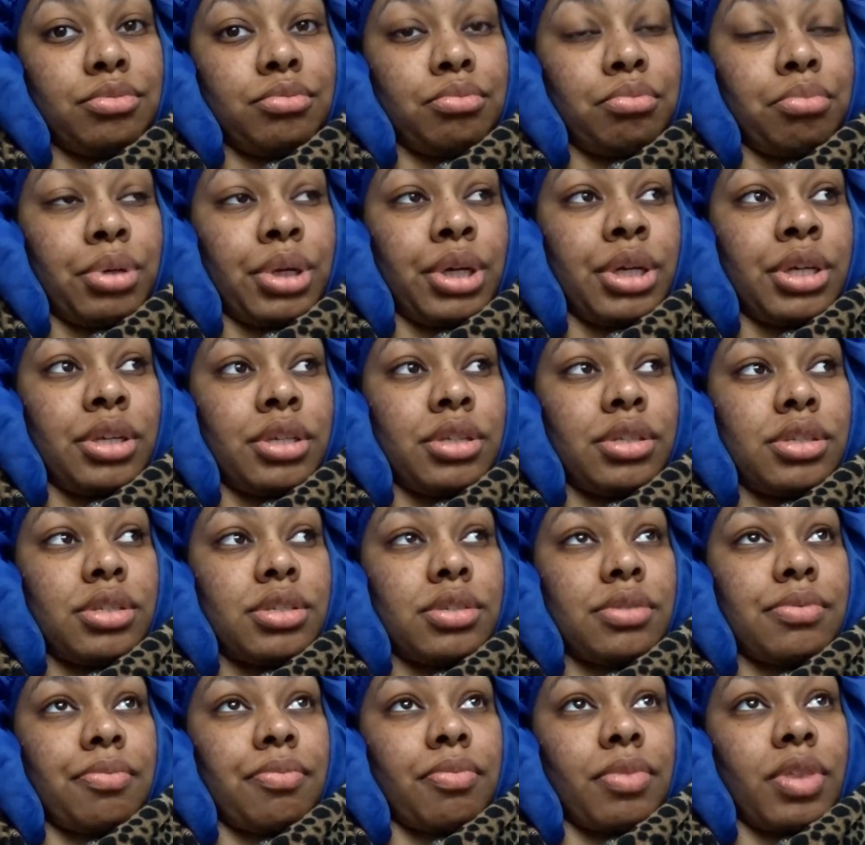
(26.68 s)
but
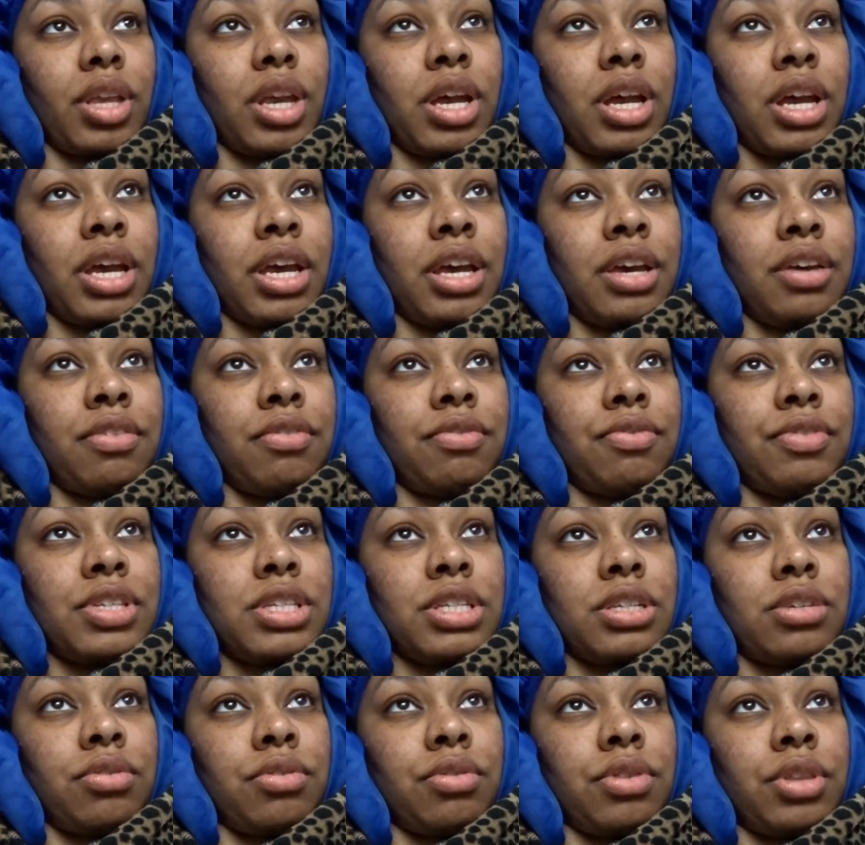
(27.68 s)
I have
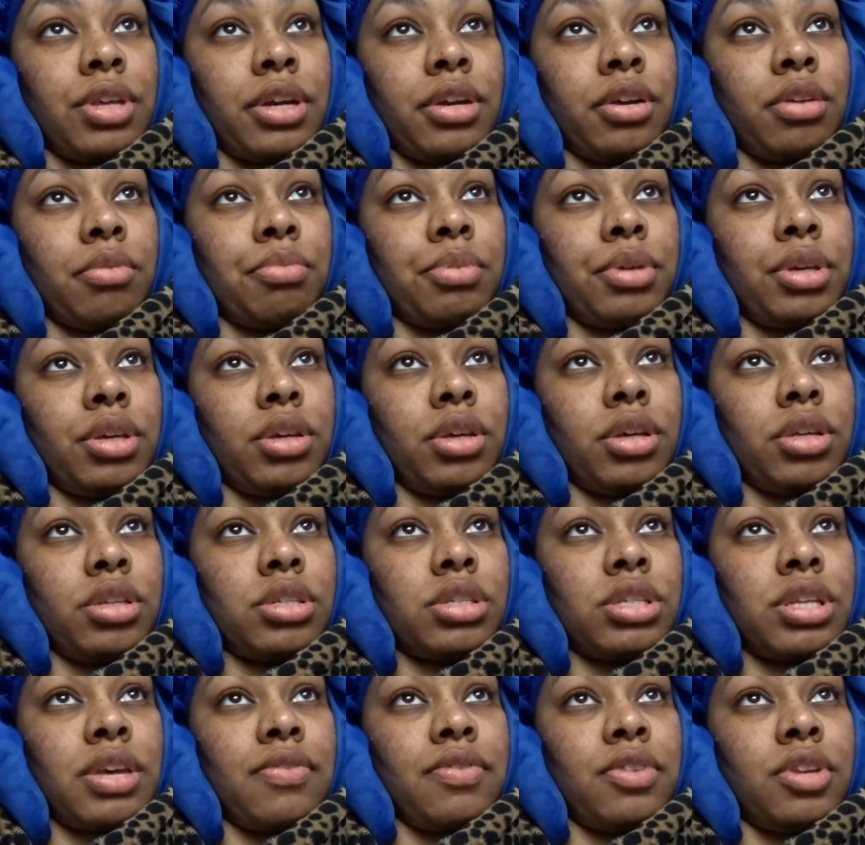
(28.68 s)
physical therapy at
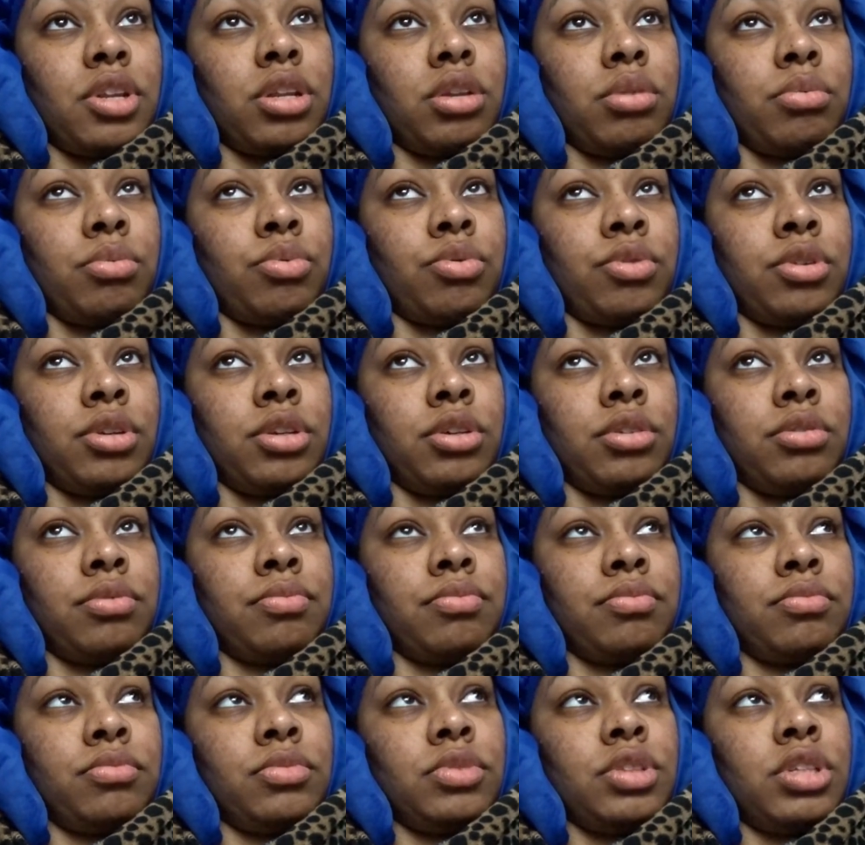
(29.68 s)
7 in the morning.
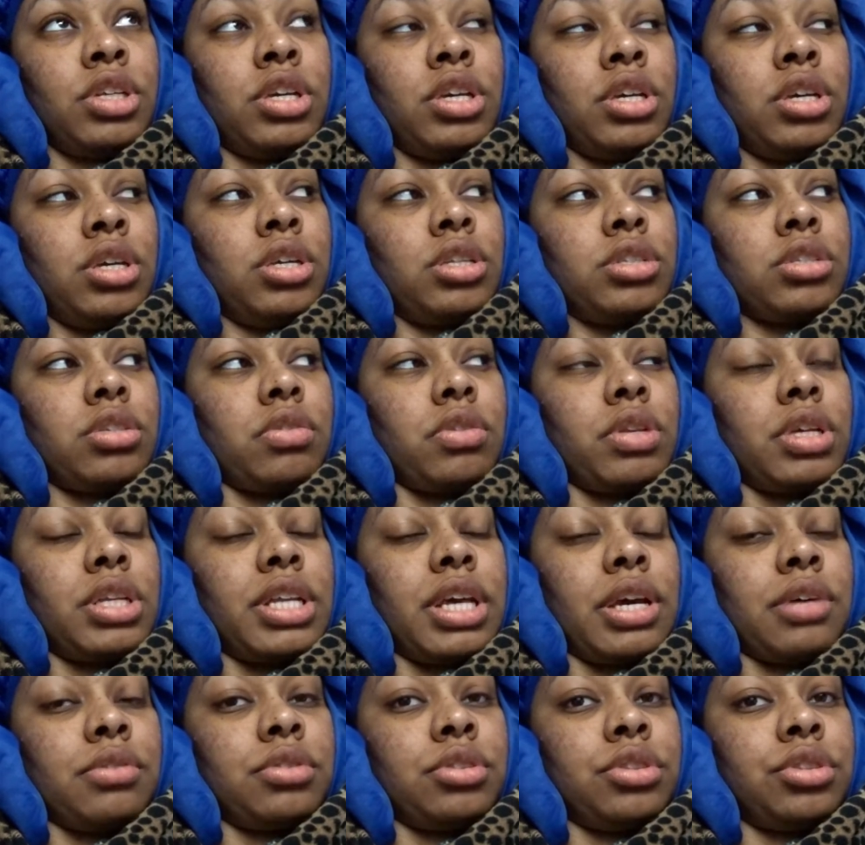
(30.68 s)
It's only
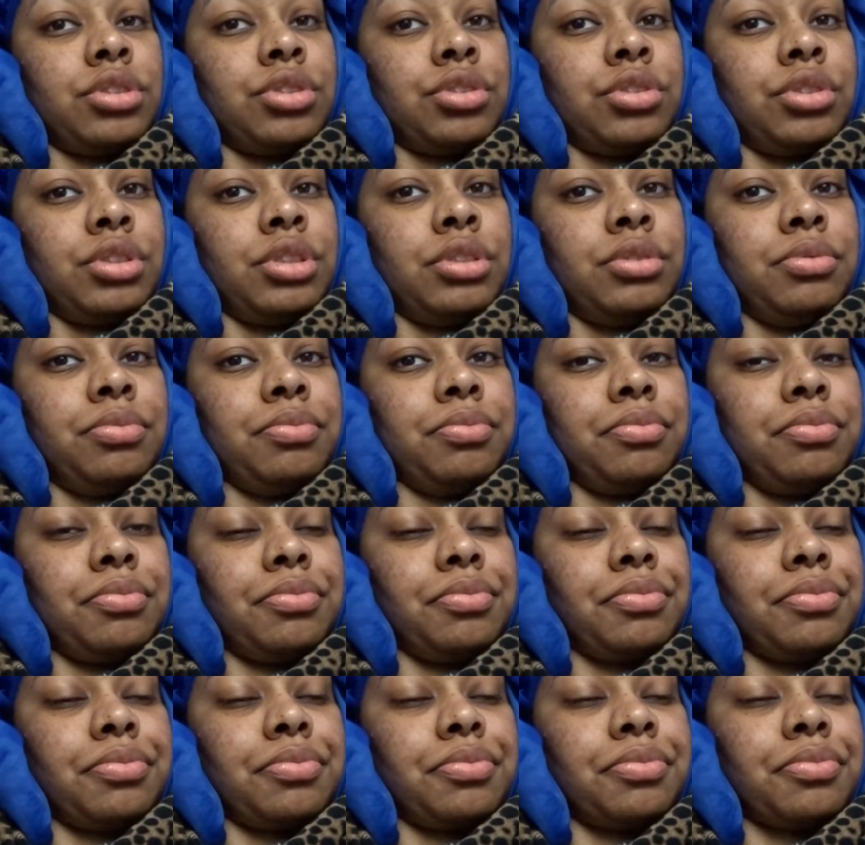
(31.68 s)
down the street.
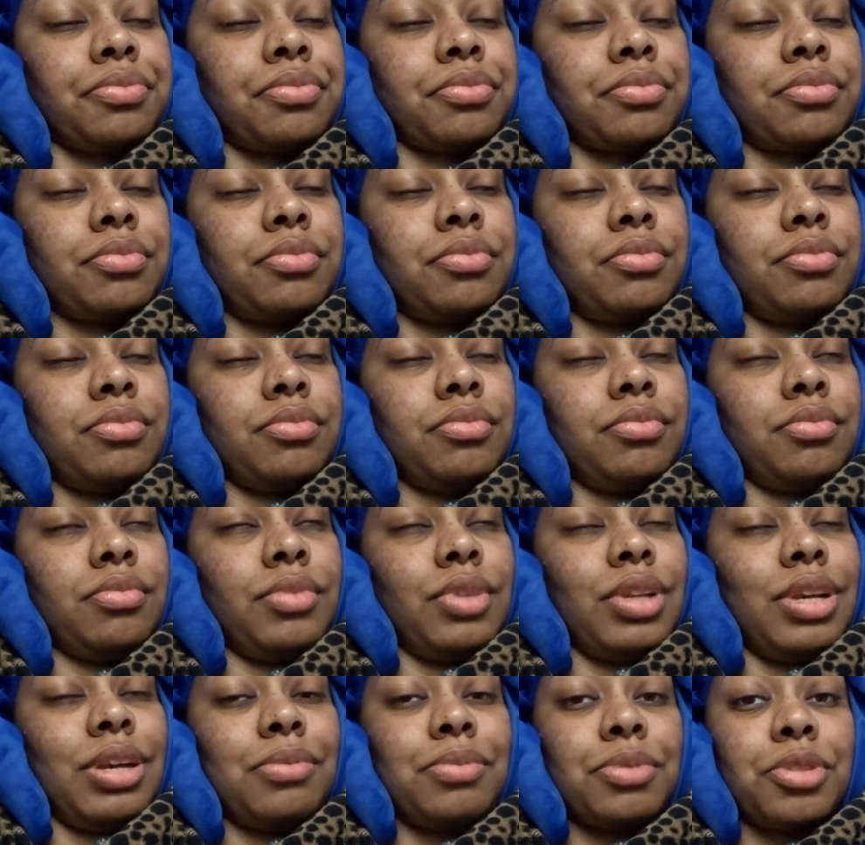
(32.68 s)

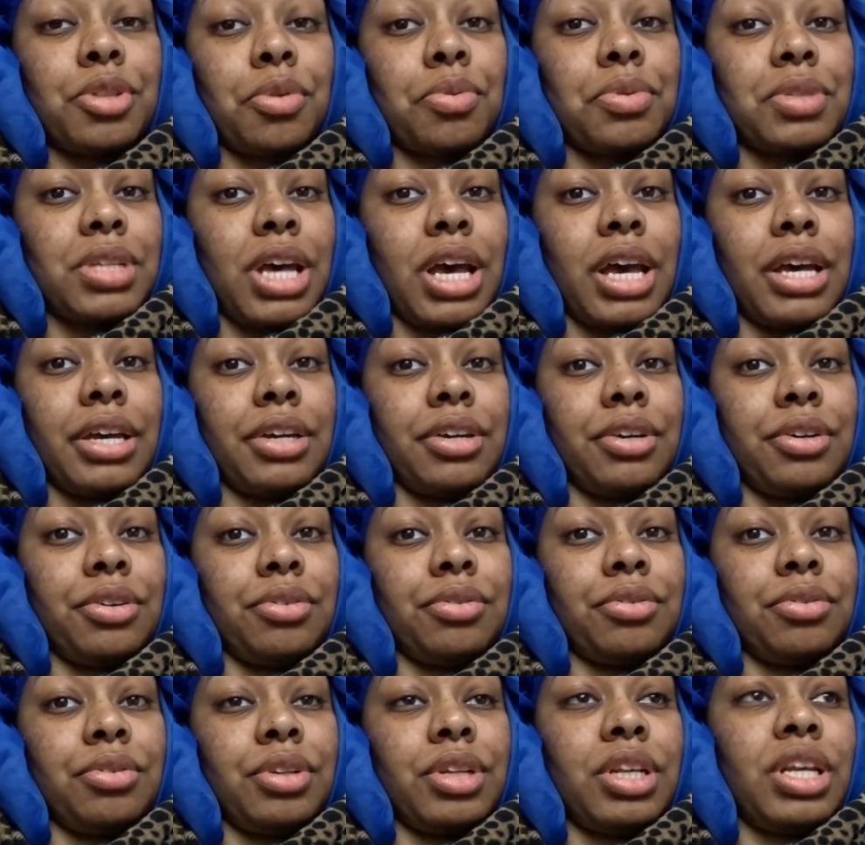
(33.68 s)
I'm so
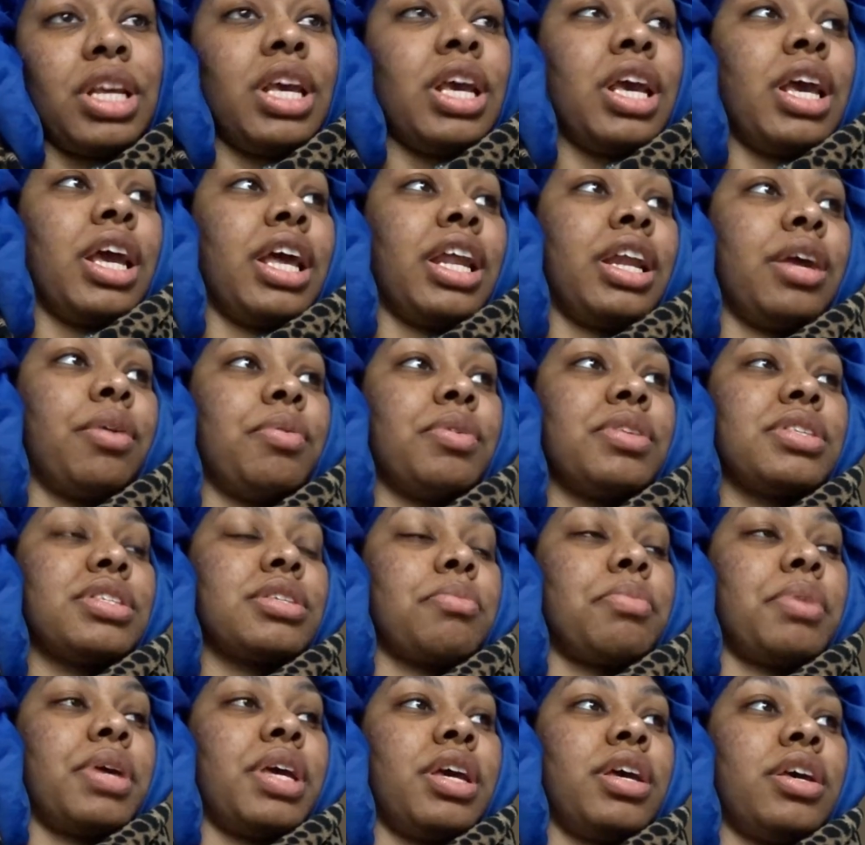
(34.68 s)
tired. And I went
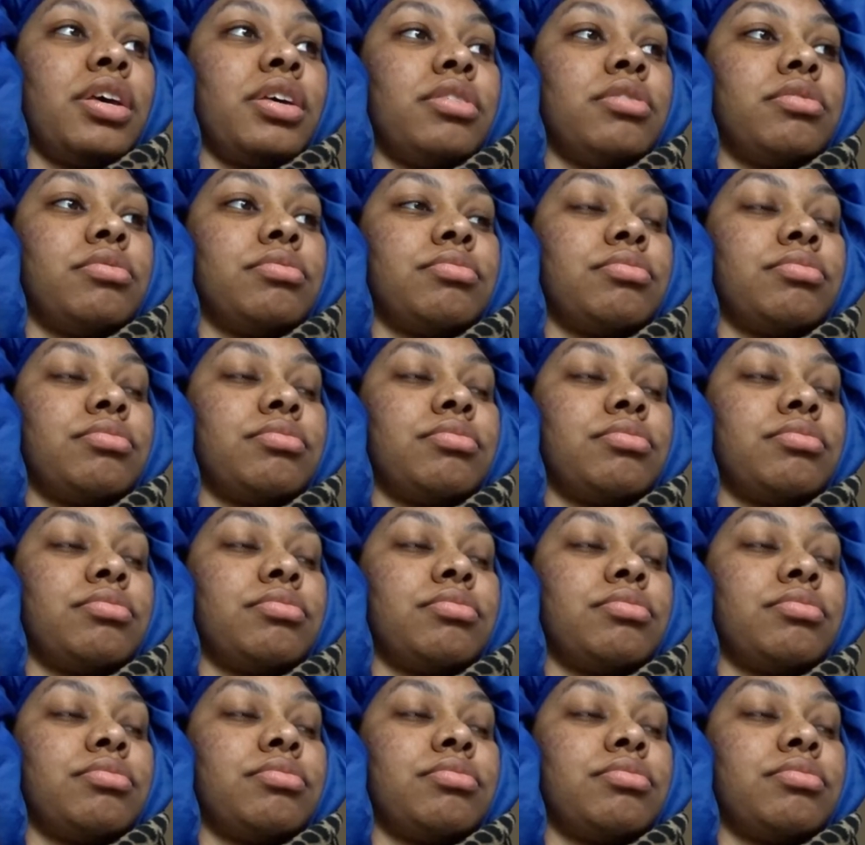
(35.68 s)
to bed.